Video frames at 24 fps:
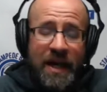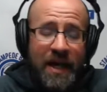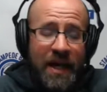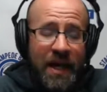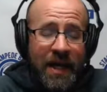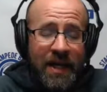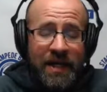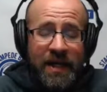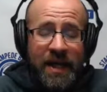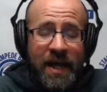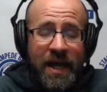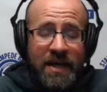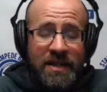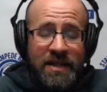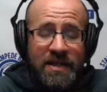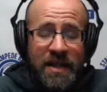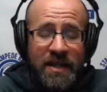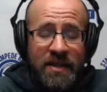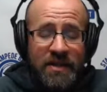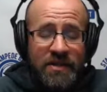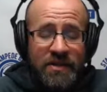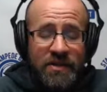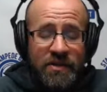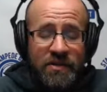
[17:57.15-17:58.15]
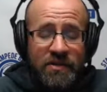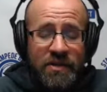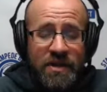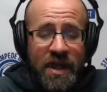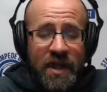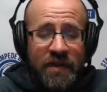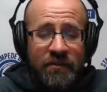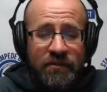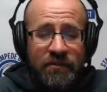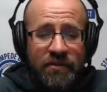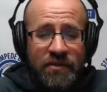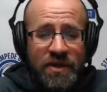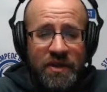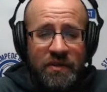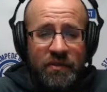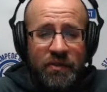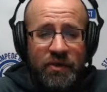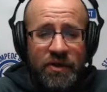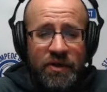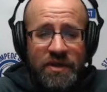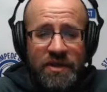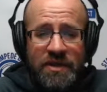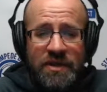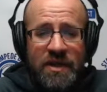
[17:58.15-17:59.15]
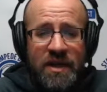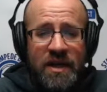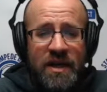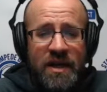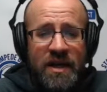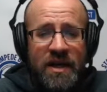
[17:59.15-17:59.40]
I cannot say this dude's name for some reason.